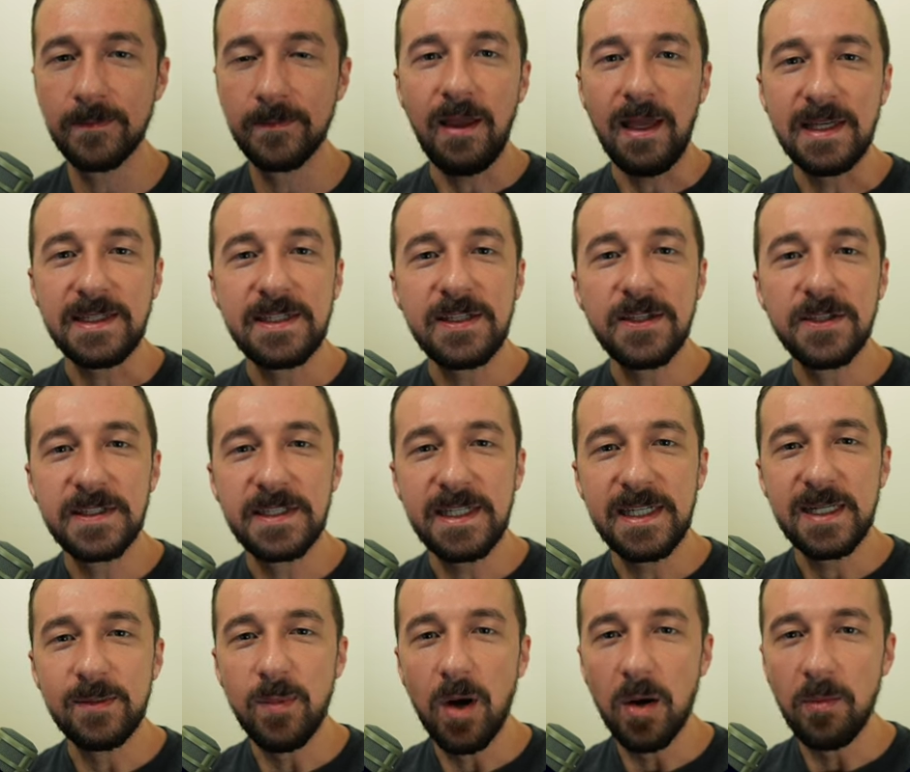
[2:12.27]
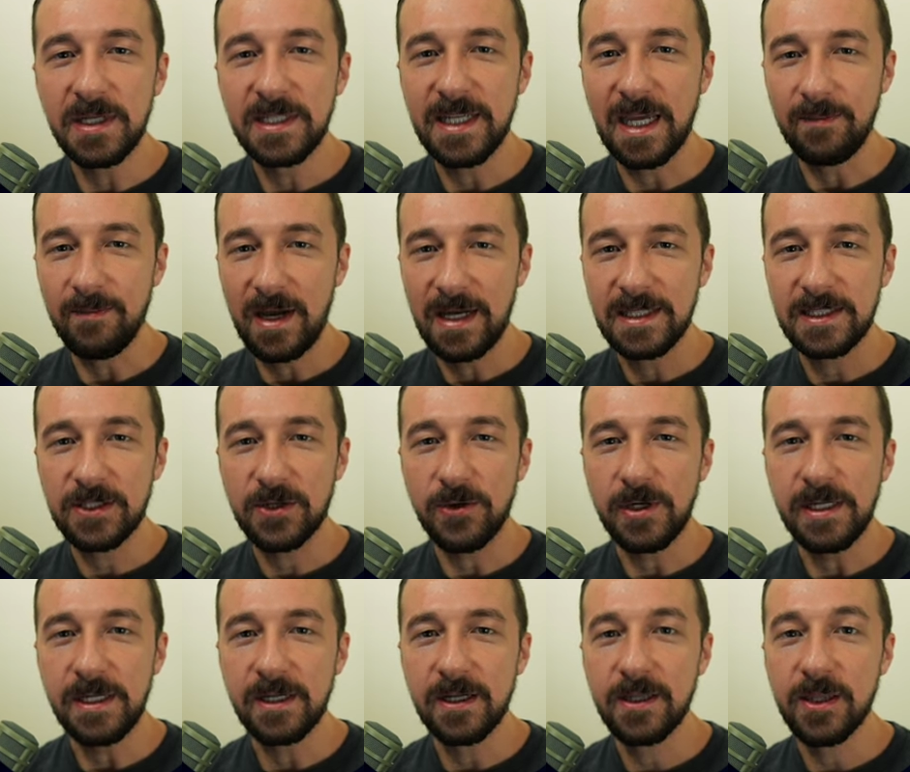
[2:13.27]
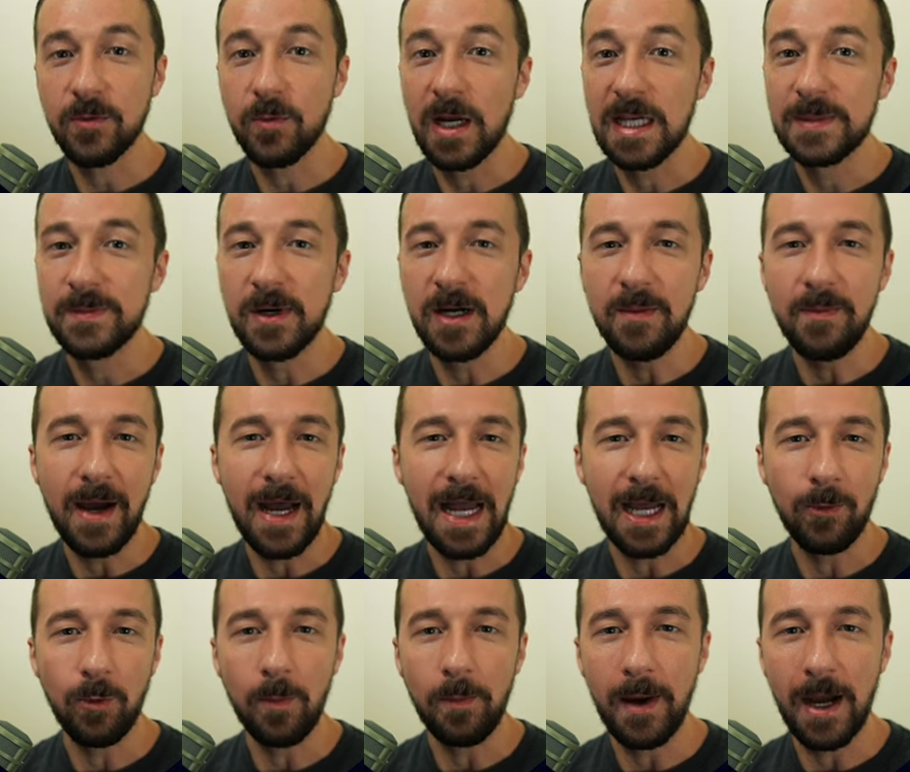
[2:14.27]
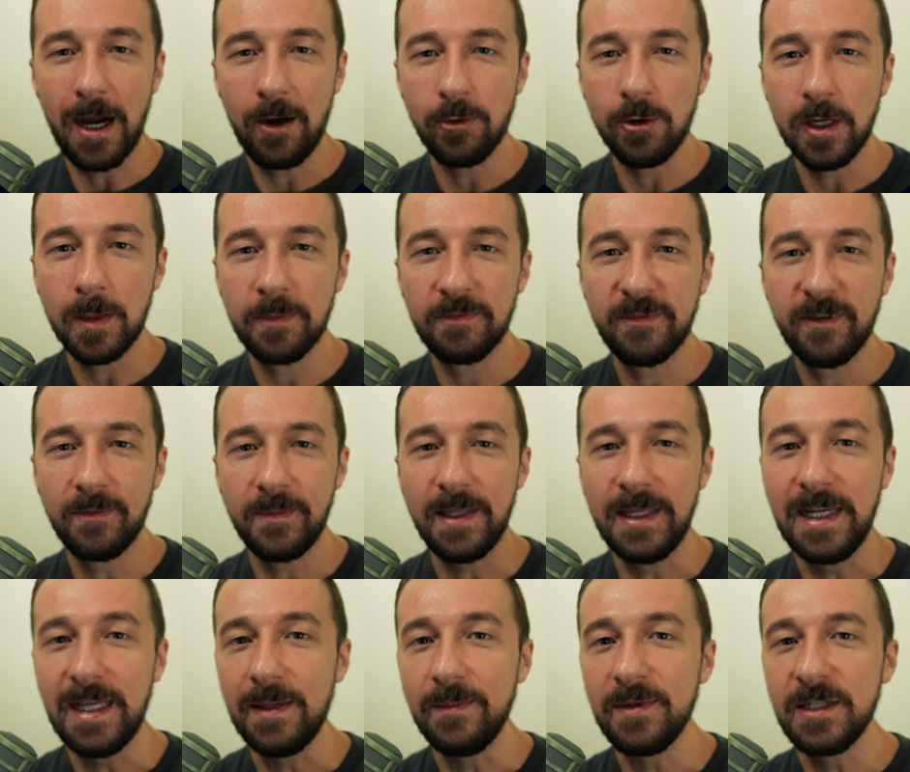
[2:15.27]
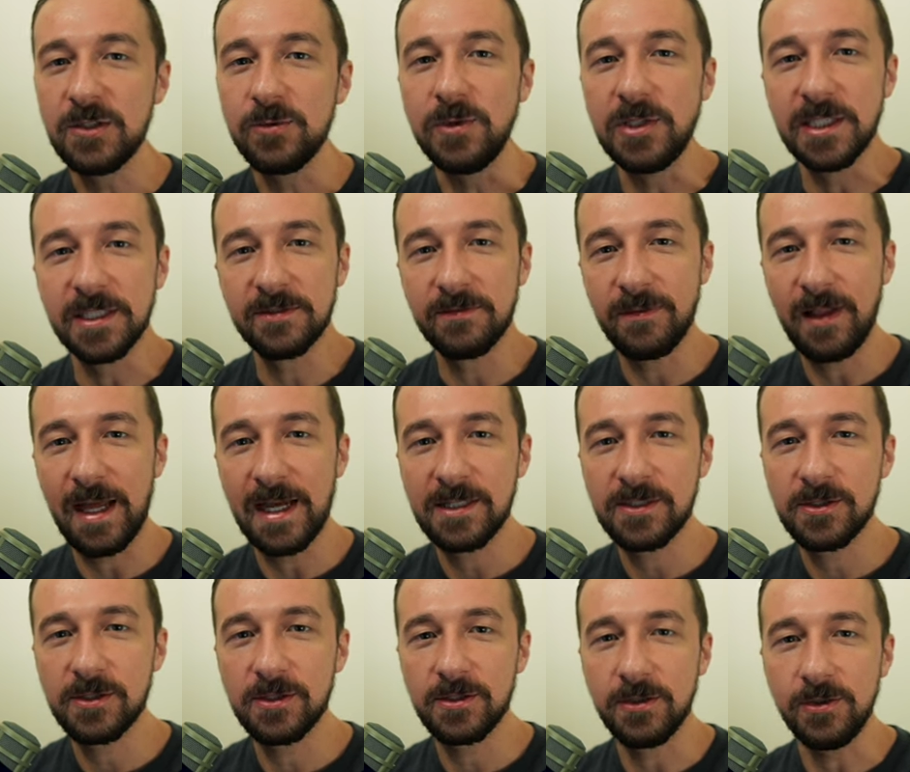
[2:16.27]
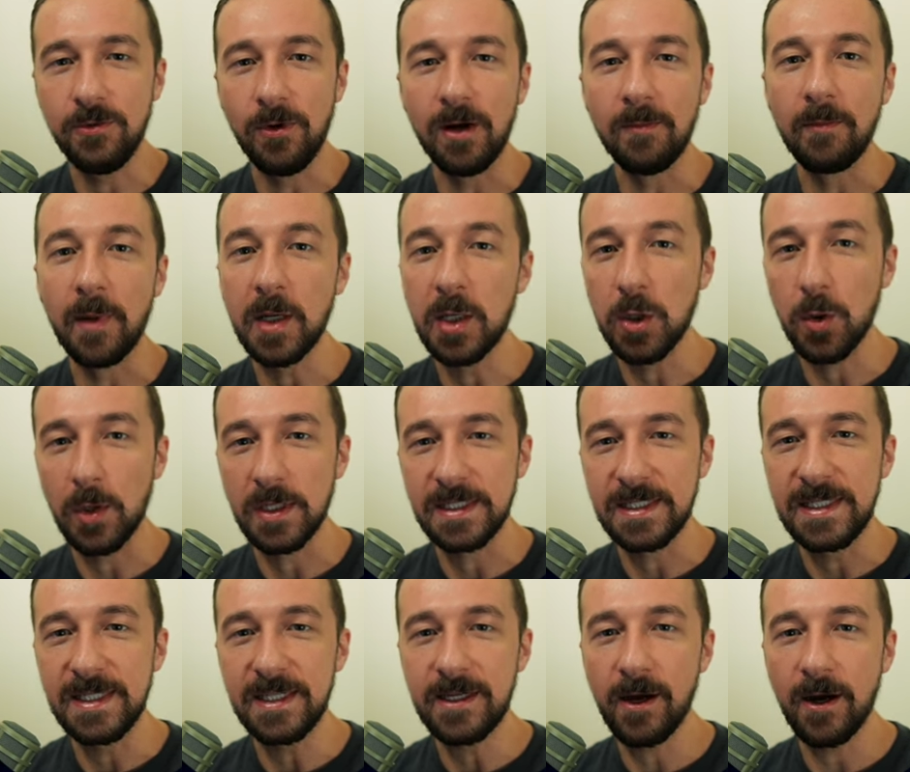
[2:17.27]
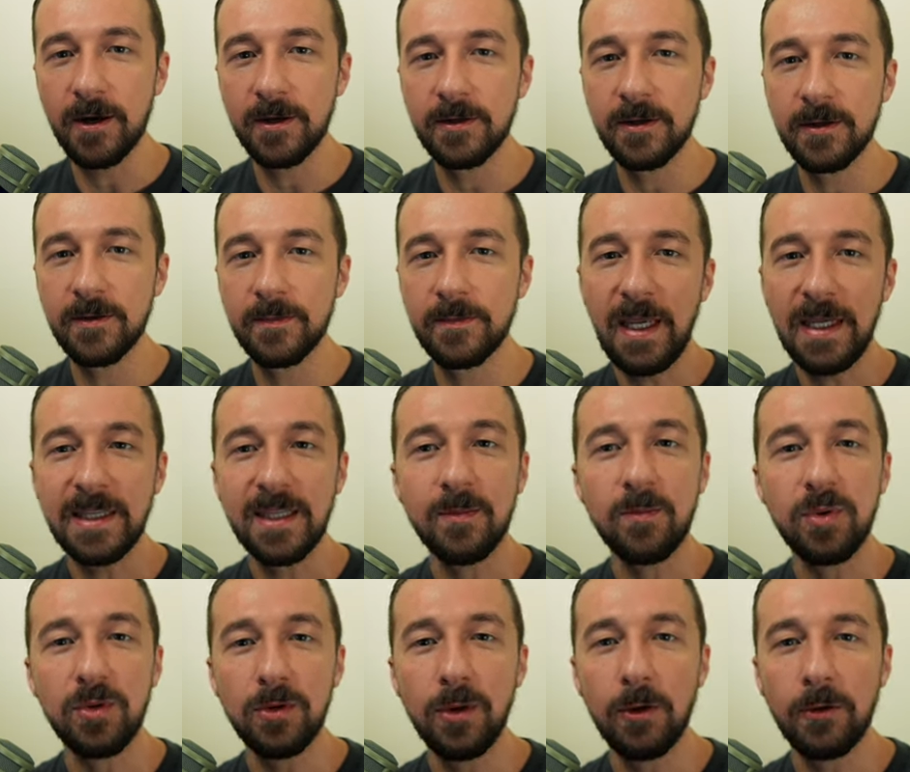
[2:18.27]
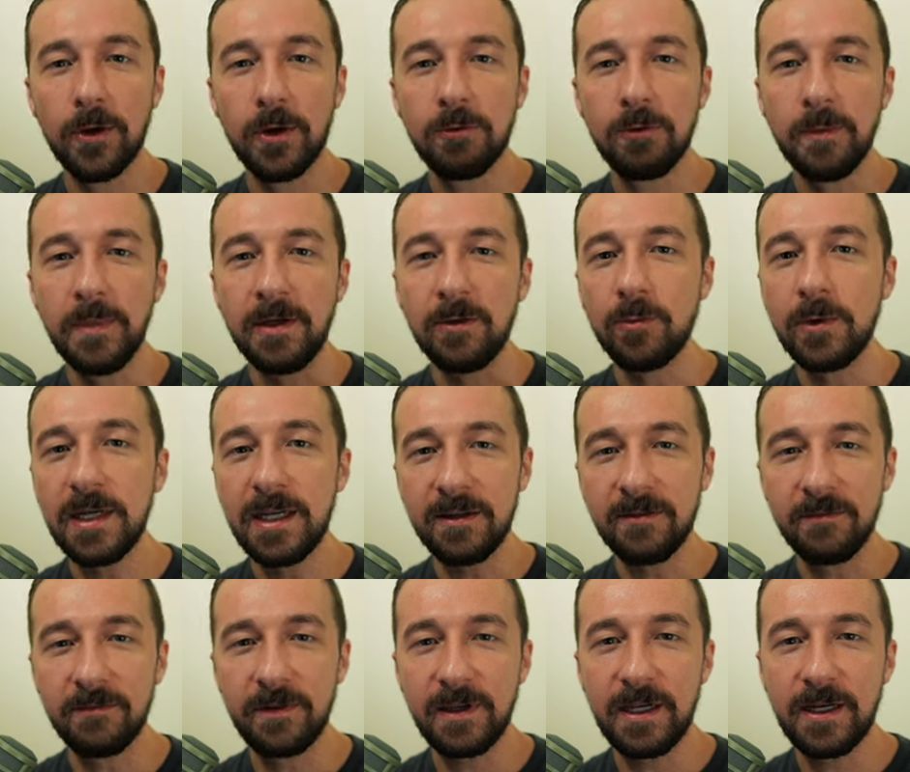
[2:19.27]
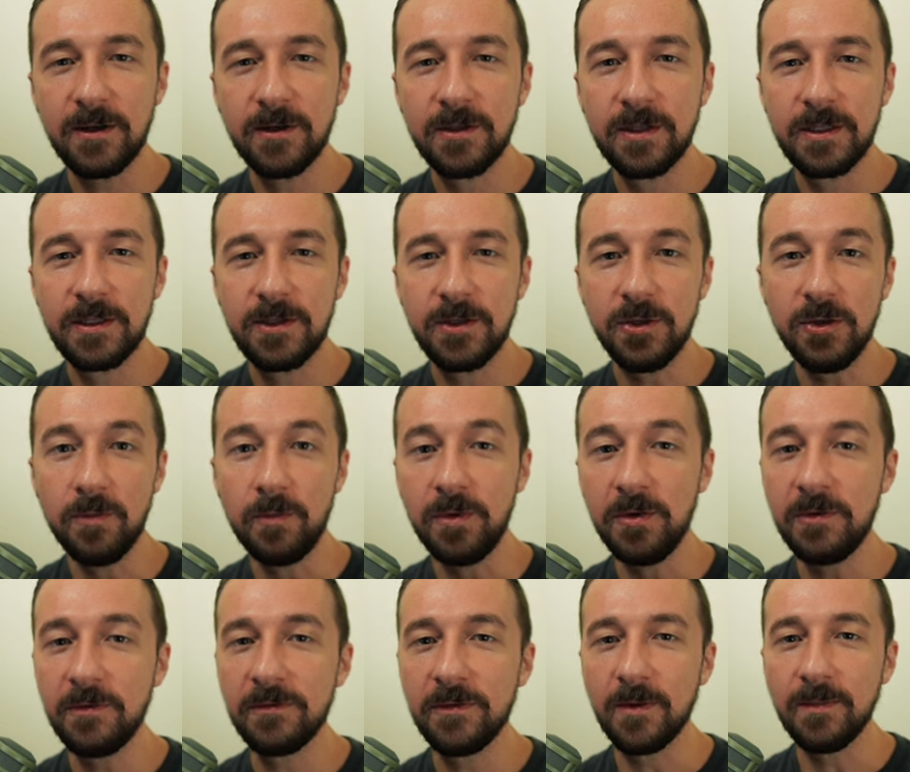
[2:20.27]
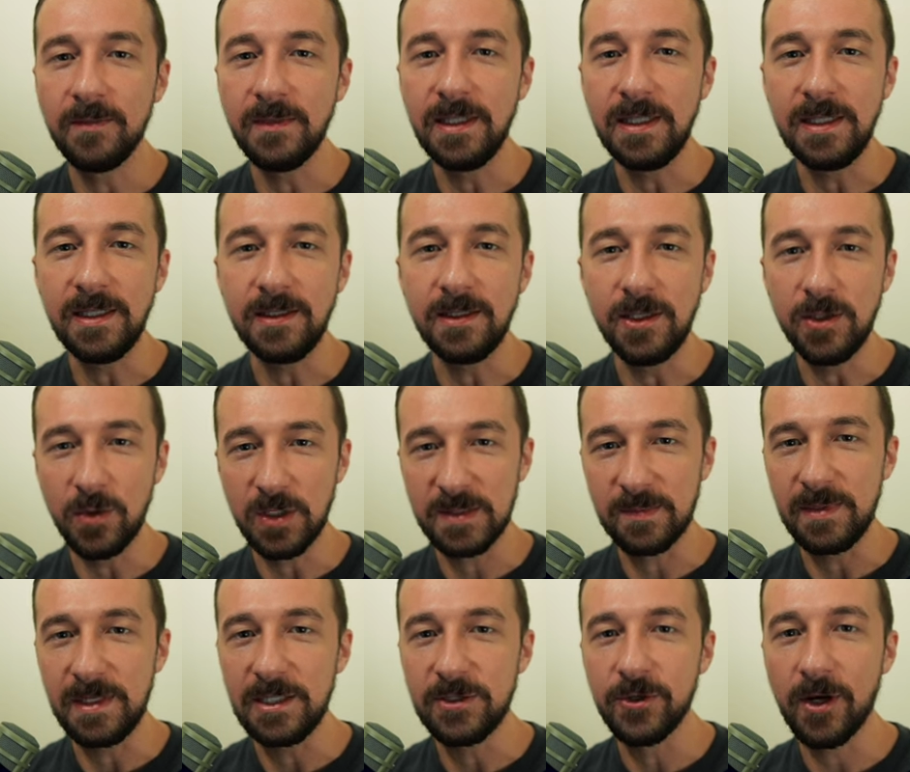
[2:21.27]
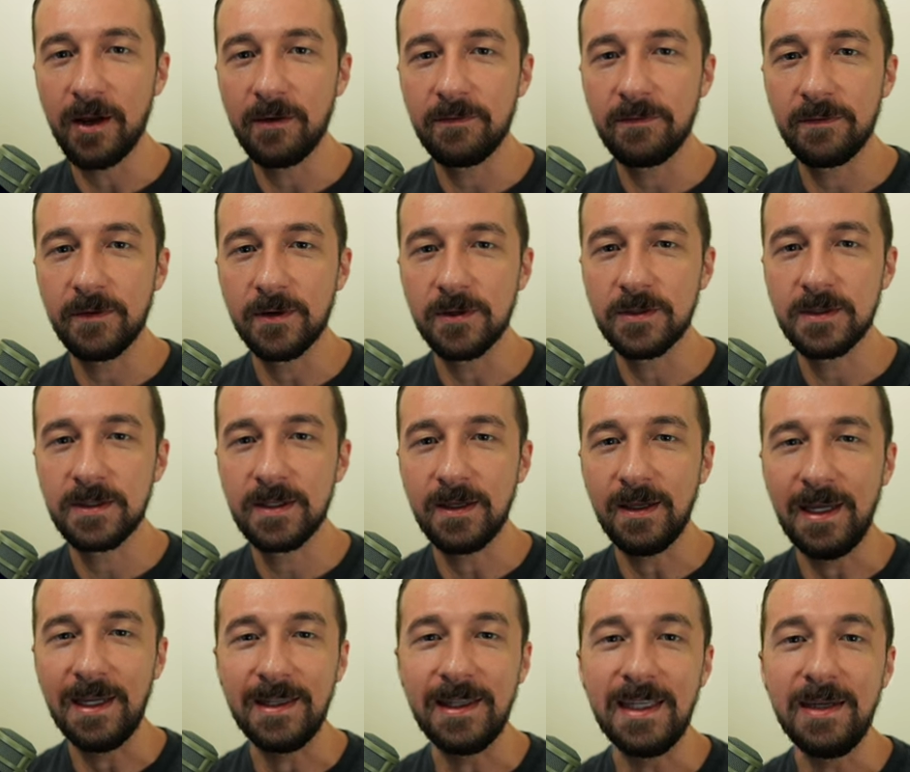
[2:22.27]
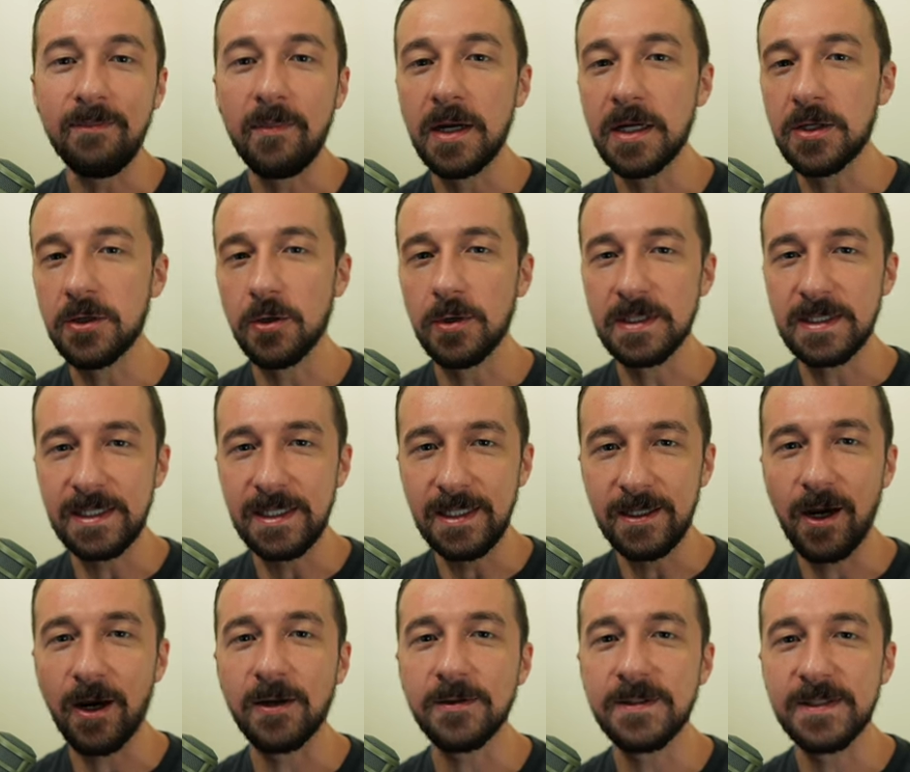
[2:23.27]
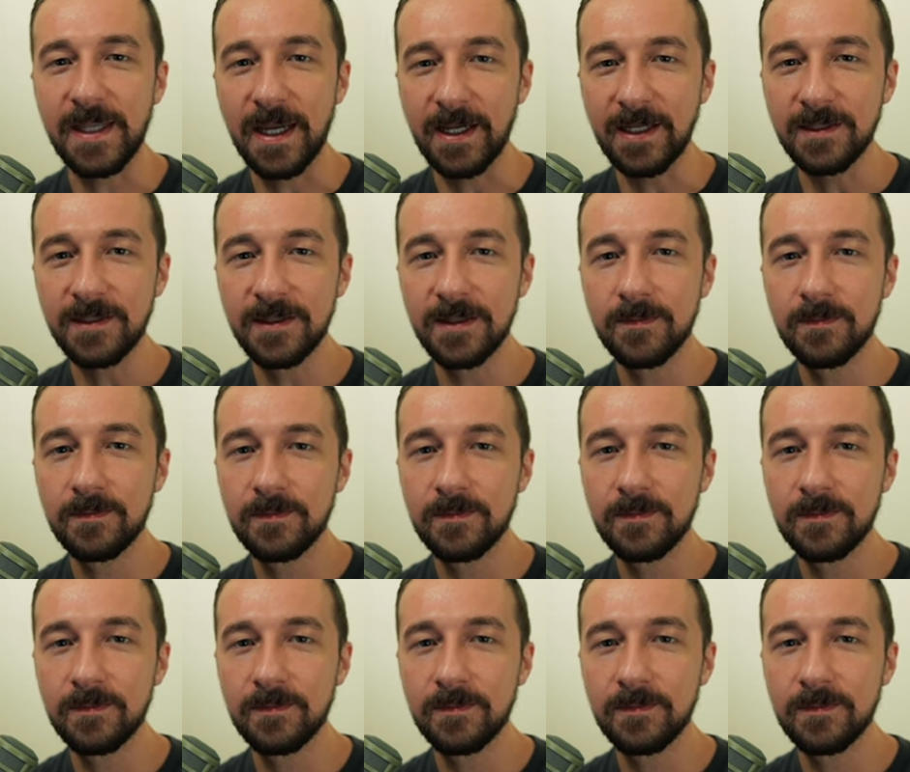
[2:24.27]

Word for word: As you'll see in a moment on my screen, the Raspberry Pi will power up from that image we just flashed to our microSD card, and the bootloader will be reconfigured to boot from the U S B drive first and the microSD card second.